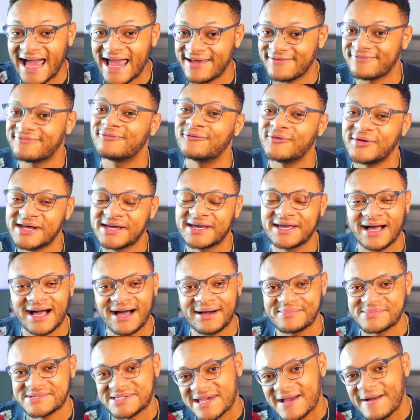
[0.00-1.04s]
life when it
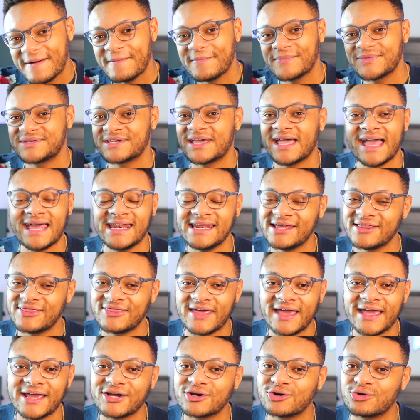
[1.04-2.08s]
comes to
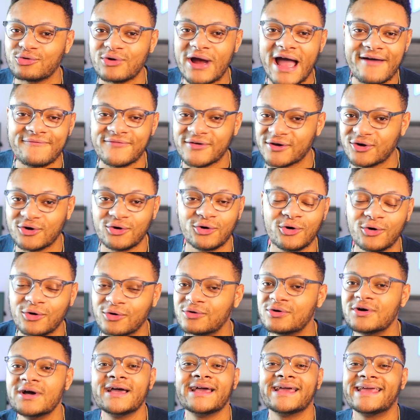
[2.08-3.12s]
anything
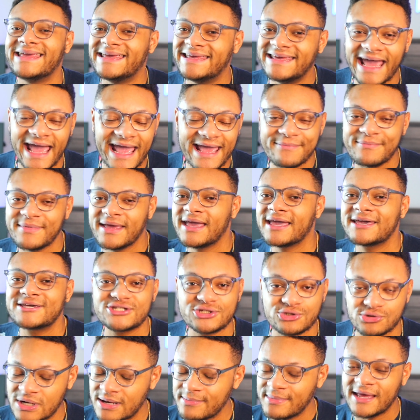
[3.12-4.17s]
graphical, gaming,
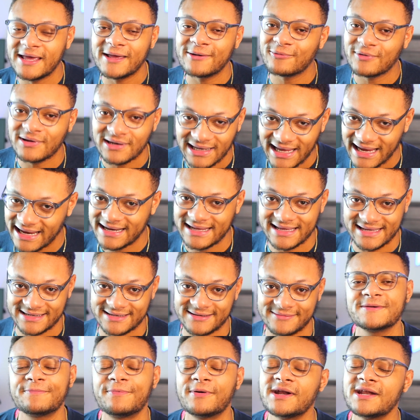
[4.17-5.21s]
streaming
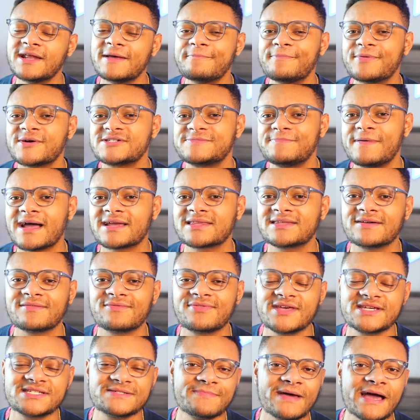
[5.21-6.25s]
related. To put it in
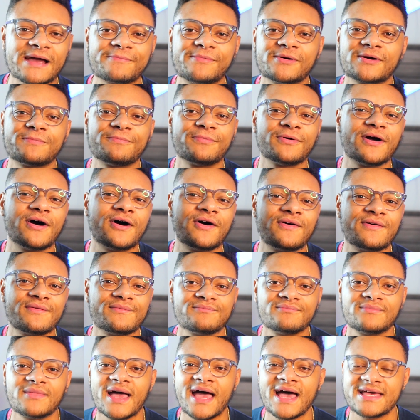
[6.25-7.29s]
perspective, this MacBook Pro
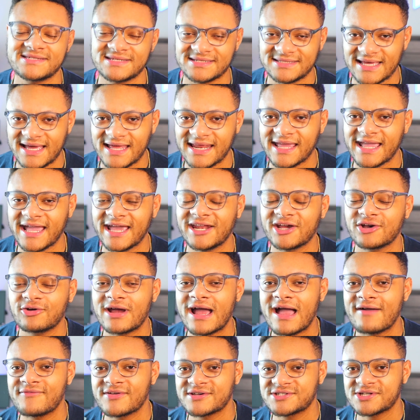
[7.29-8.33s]
has a dedicated
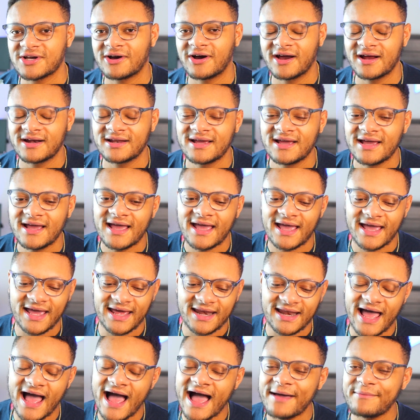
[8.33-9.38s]
graphics card,
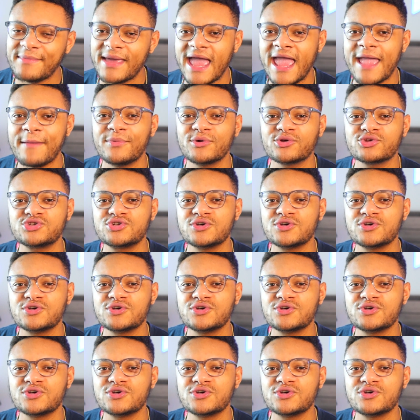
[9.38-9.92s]
and I'm able